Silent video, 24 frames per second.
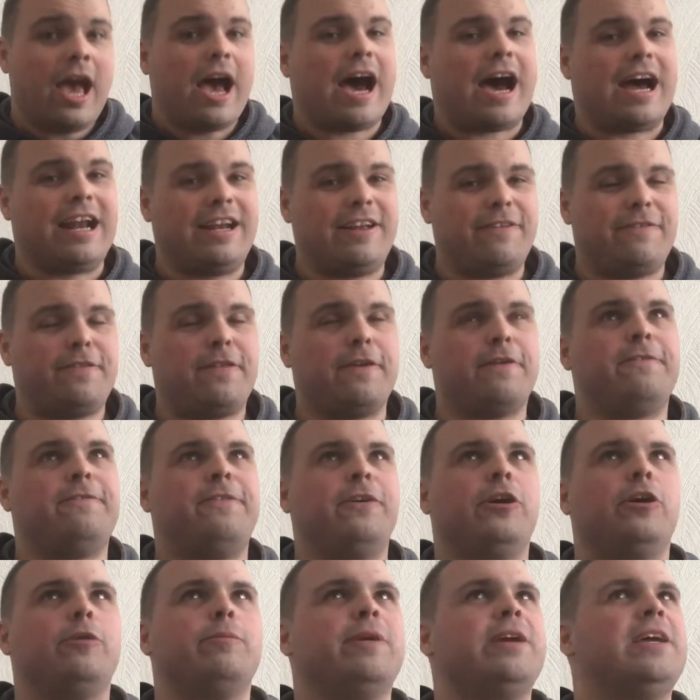And if the
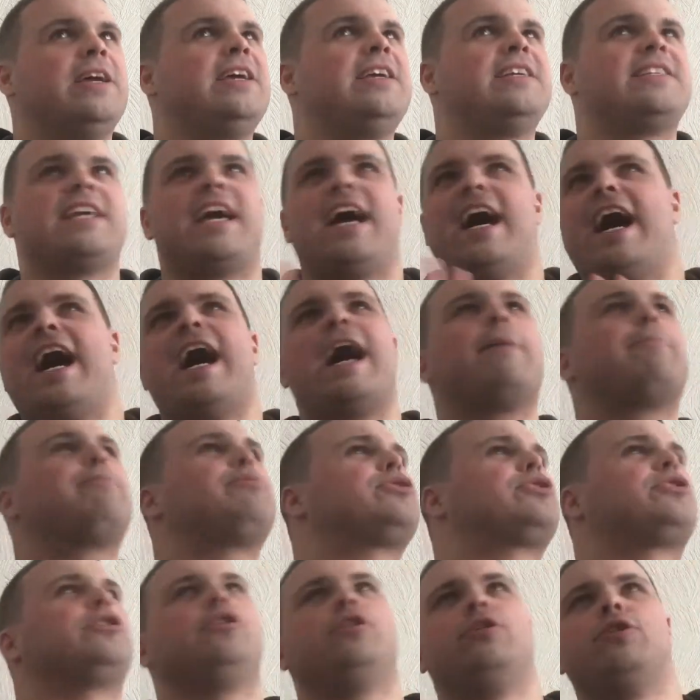film is
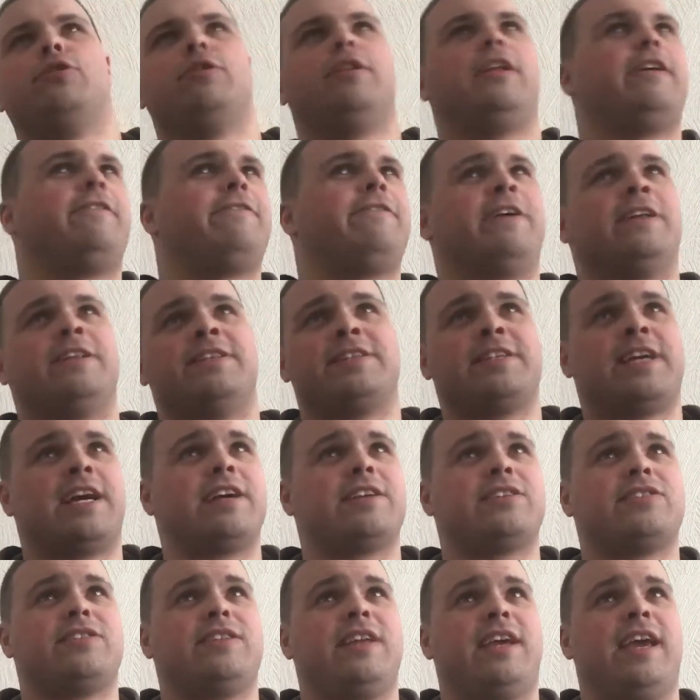absolutely
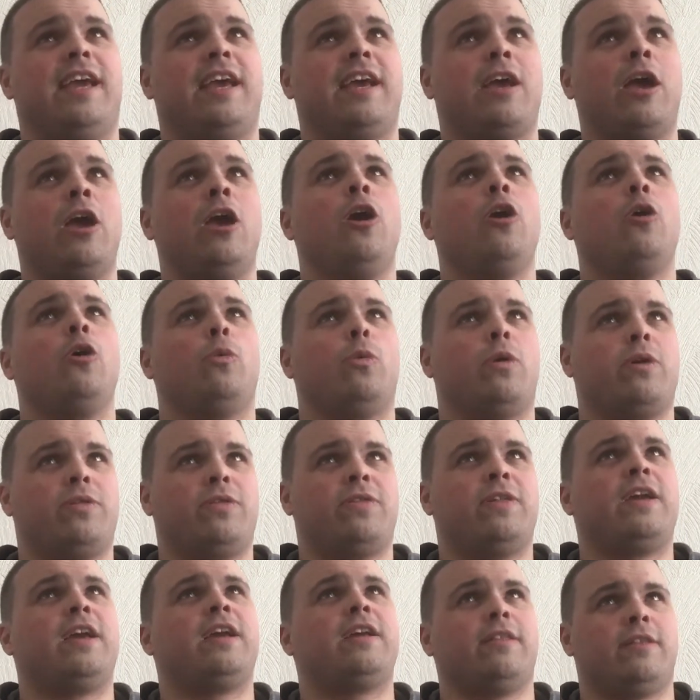fantastic, we
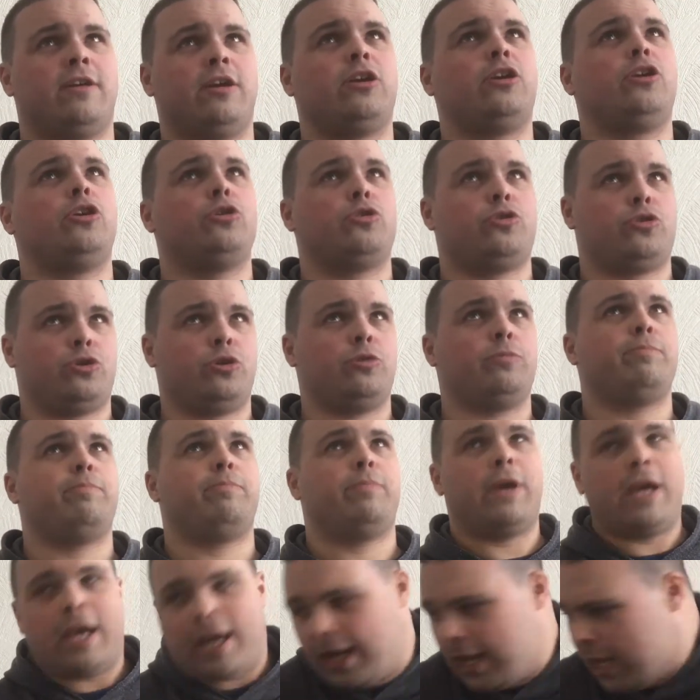think that you should
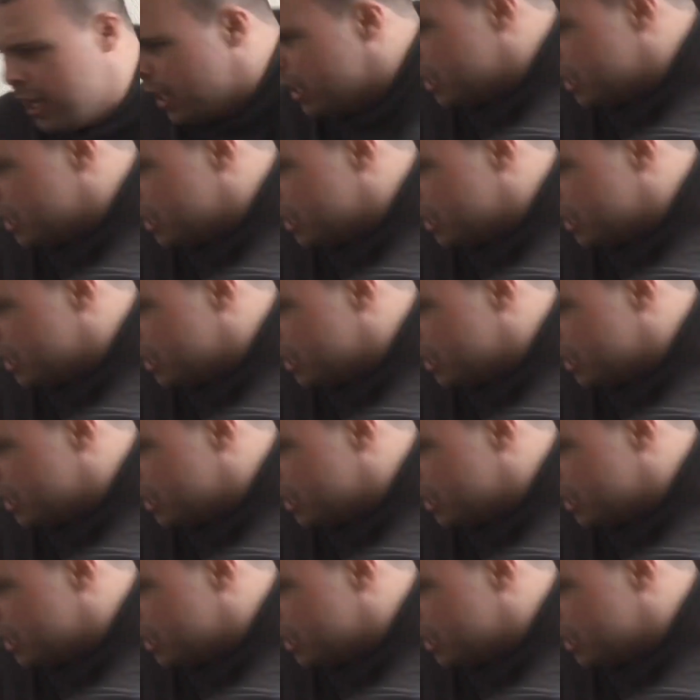be